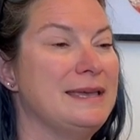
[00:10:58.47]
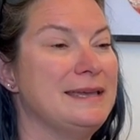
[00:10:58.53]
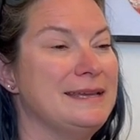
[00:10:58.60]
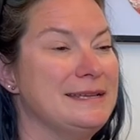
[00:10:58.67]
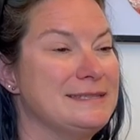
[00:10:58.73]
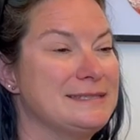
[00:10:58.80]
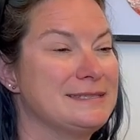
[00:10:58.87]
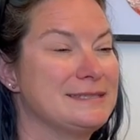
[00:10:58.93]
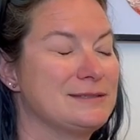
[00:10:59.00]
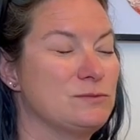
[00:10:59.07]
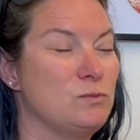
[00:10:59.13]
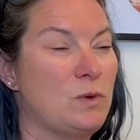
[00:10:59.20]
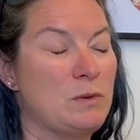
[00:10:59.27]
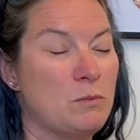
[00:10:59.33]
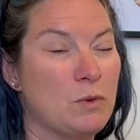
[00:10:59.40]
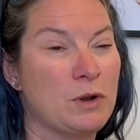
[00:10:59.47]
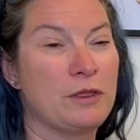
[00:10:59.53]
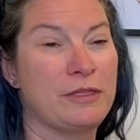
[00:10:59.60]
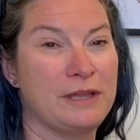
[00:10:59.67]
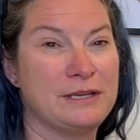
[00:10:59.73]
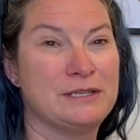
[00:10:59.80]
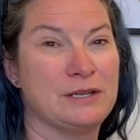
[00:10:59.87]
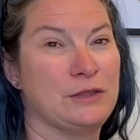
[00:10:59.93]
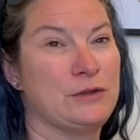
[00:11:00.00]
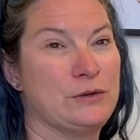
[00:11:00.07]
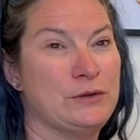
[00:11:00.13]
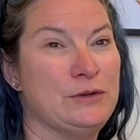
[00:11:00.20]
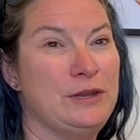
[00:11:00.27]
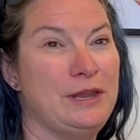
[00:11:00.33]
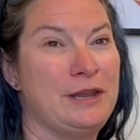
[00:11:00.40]
it's one more thing to
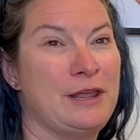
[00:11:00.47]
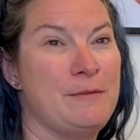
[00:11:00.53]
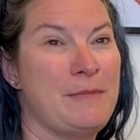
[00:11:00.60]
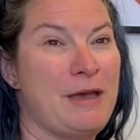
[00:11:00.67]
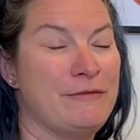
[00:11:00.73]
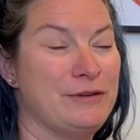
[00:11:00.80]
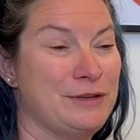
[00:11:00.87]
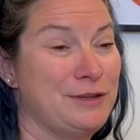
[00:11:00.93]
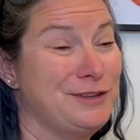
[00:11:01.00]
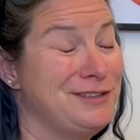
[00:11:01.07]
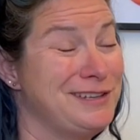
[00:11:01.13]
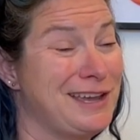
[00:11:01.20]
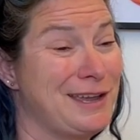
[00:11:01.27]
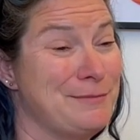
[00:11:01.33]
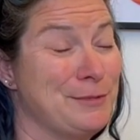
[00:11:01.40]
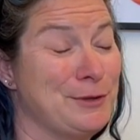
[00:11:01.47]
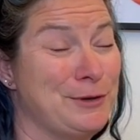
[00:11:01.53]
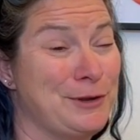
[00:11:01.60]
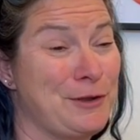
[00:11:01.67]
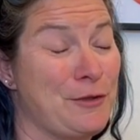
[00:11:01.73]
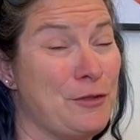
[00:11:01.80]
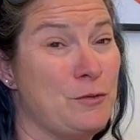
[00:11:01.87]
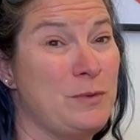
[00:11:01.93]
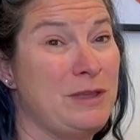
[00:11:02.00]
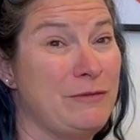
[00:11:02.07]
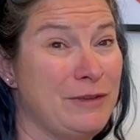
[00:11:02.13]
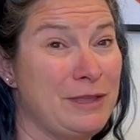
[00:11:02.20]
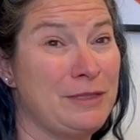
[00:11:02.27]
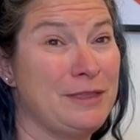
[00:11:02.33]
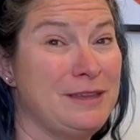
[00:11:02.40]
learn, and I'm having a good time learning all the
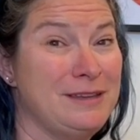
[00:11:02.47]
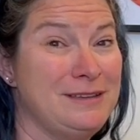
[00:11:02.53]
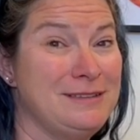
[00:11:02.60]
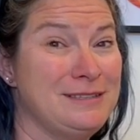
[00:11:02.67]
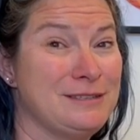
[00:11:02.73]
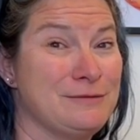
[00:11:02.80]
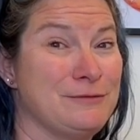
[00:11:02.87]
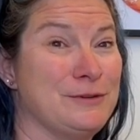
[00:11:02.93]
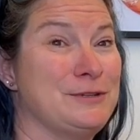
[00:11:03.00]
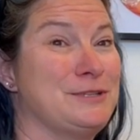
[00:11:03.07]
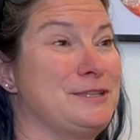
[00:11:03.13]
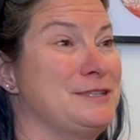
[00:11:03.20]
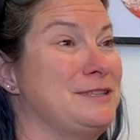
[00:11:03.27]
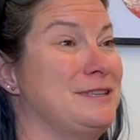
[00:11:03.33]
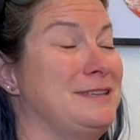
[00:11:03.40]
weaving things versus the